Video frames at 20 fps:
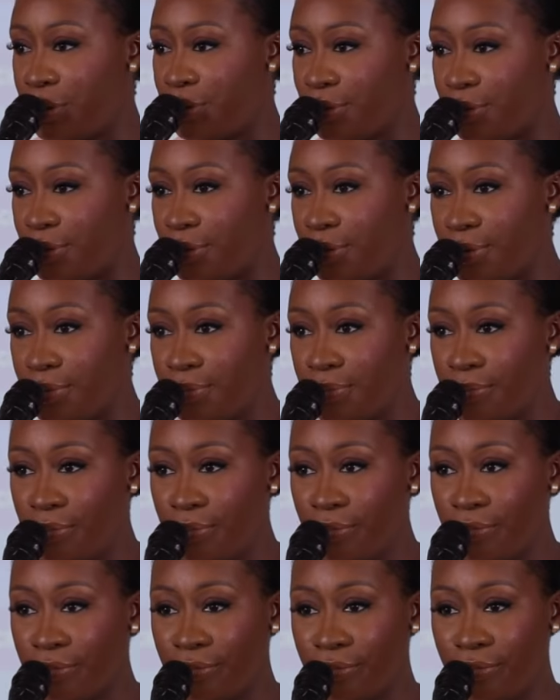any questions,
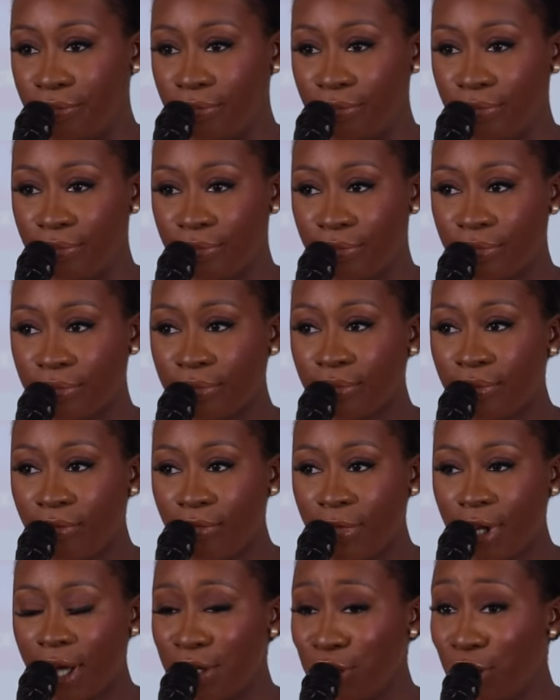
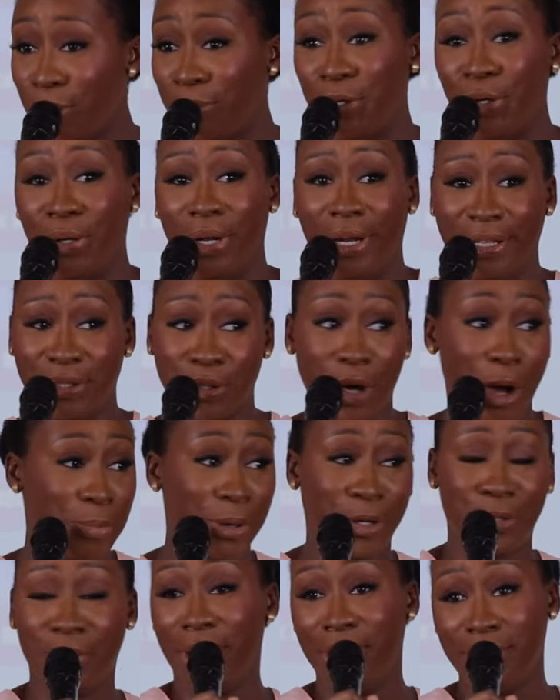something you learned, or
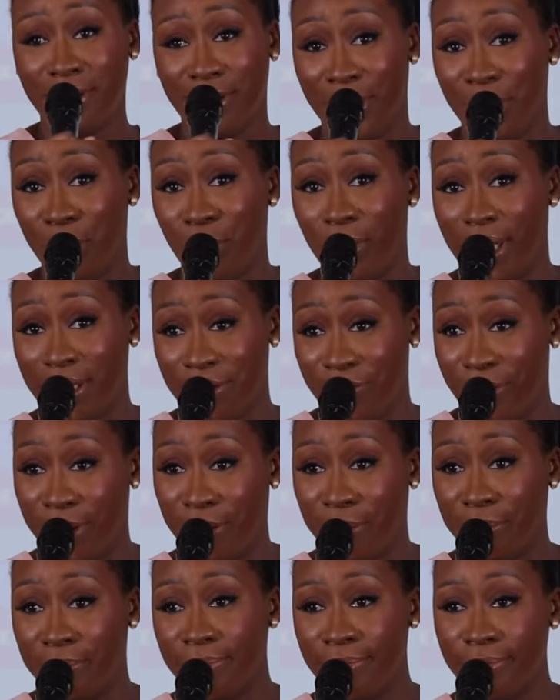I'll pick anyone at
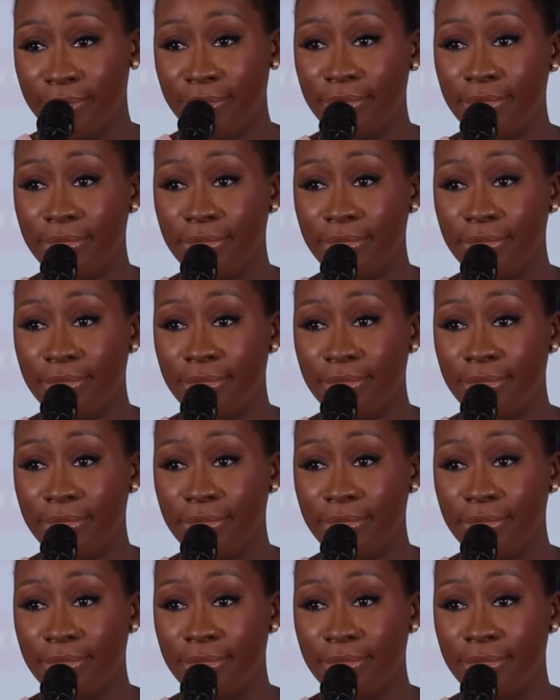random.